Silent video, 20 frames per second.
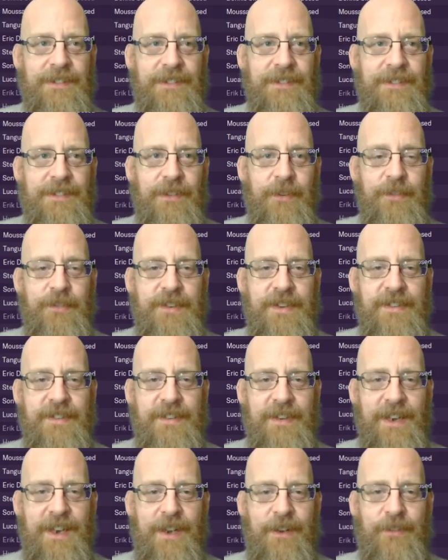Oh, it was
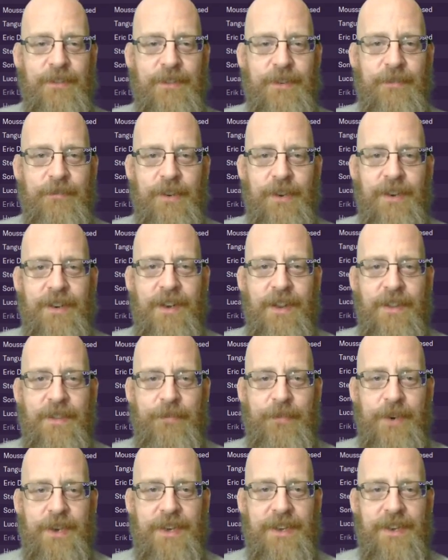disallowed. We've got another
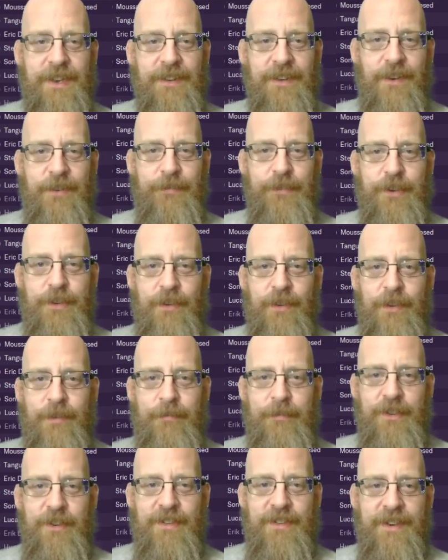free kick, though, for
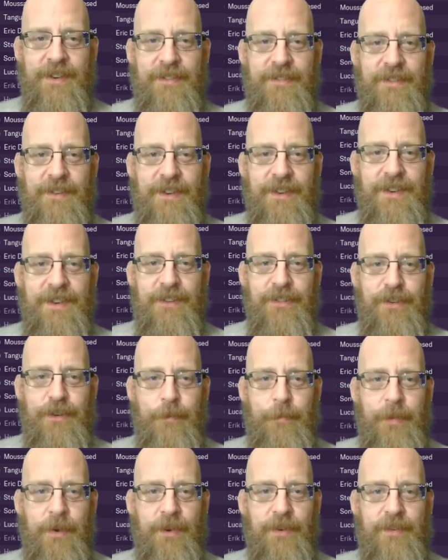Tottenham just outside the edge of the
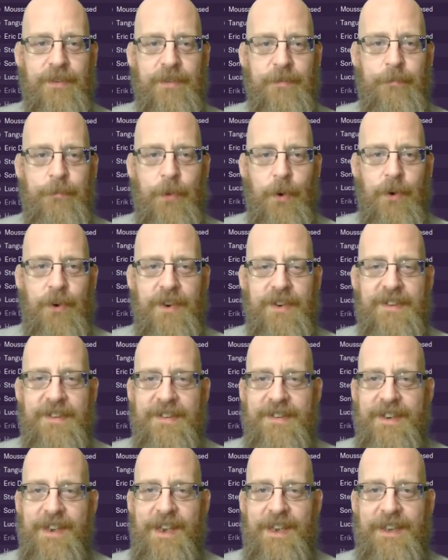box. Moura to
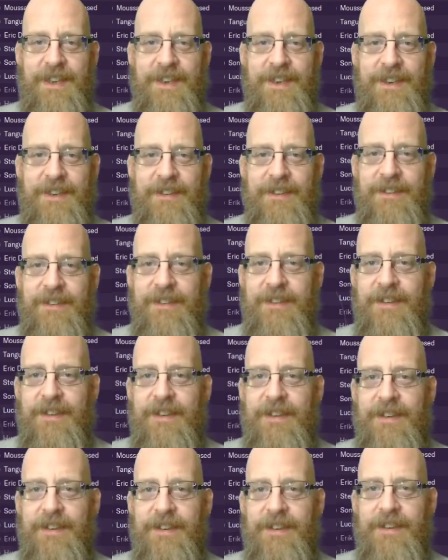take it.
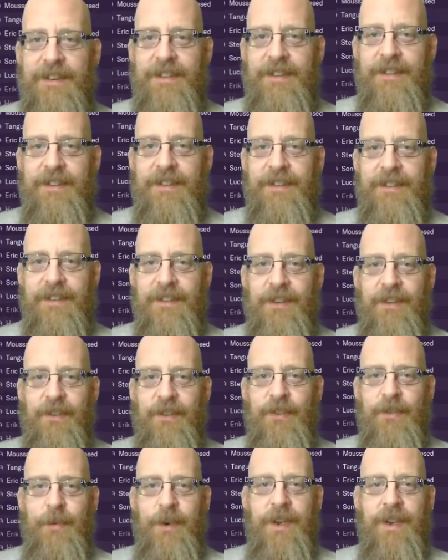
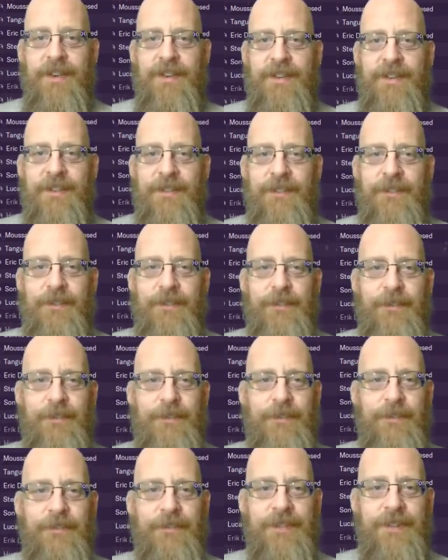Curls one, and
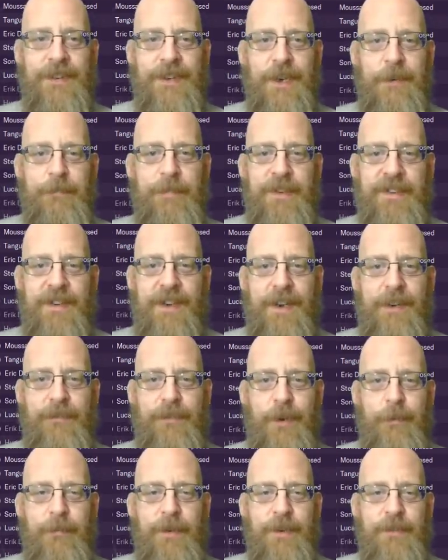oh, keeper saved
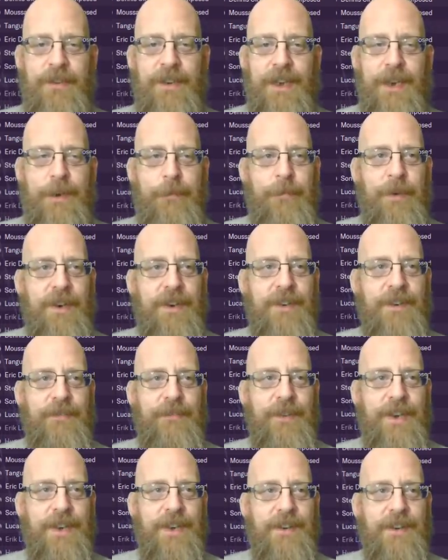it, but it was cleared by the
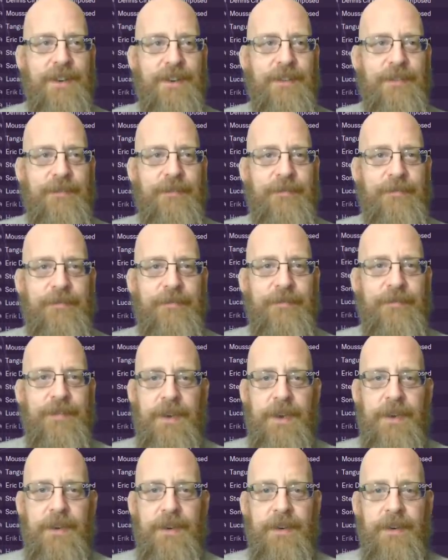defender.
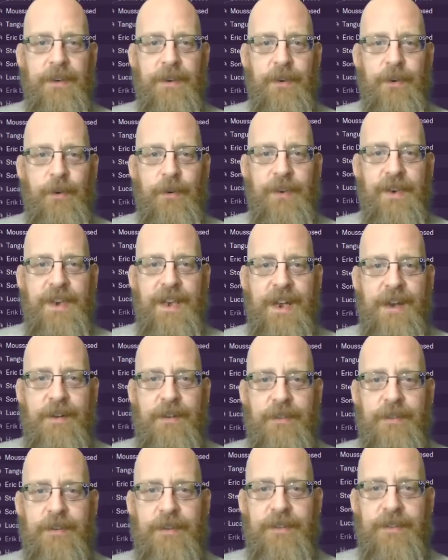Corner
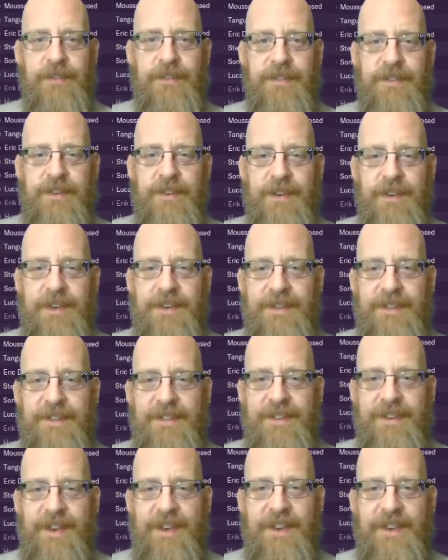now. Sirkin to
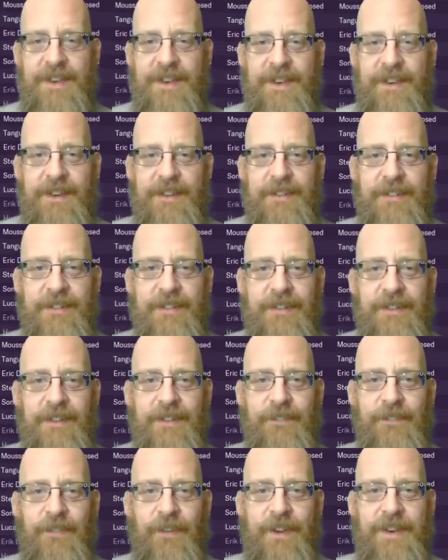take it.
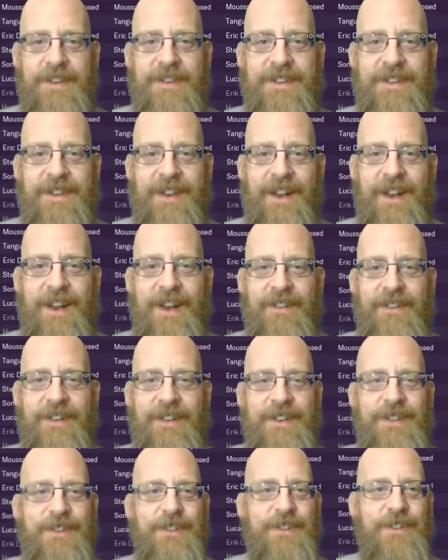Finds Dyer, and
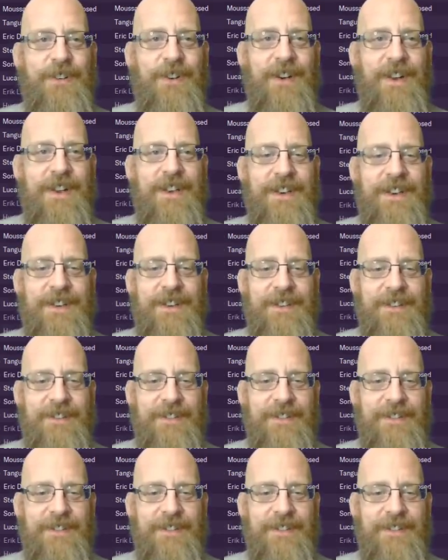it's straight in.